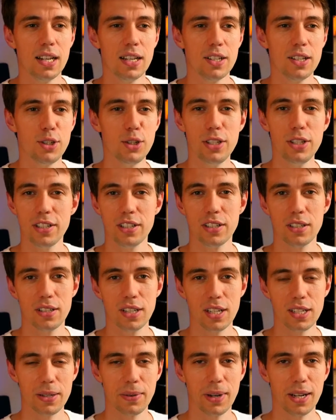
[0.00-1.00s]
Tschüss,
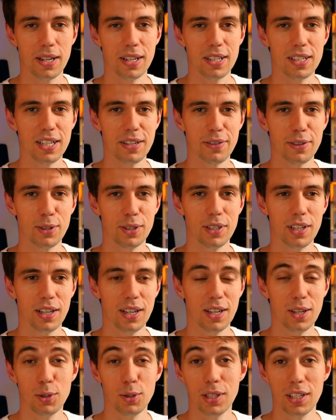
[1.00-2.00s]
Jussi war das. Have
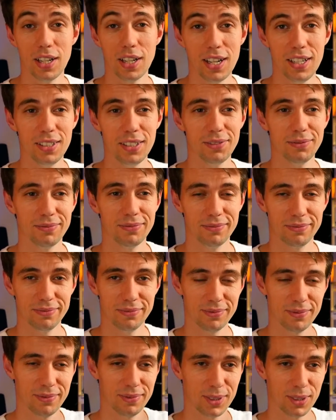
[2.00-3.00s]
a gute Nacht.
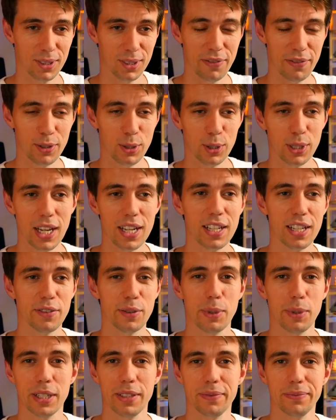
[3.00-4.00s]
Have a good night,
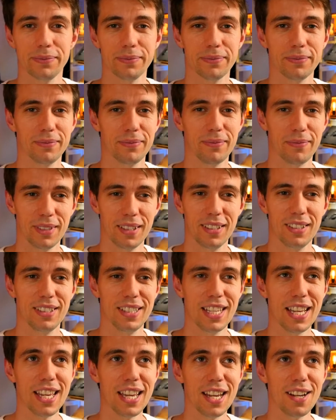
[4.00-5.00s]
everybody.
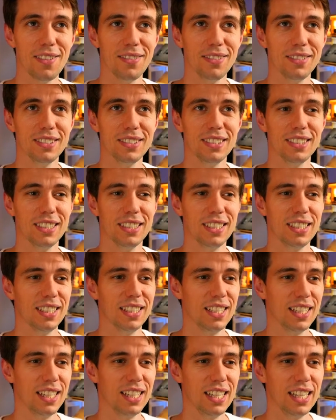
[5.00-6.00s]
Take care.
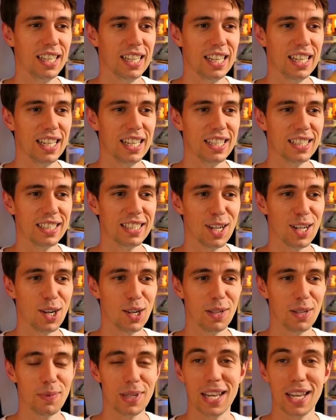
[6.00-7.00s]
And now
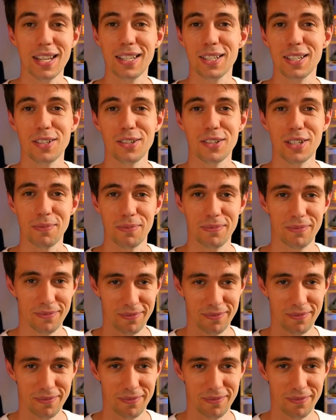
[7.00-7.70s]
let me end the stream.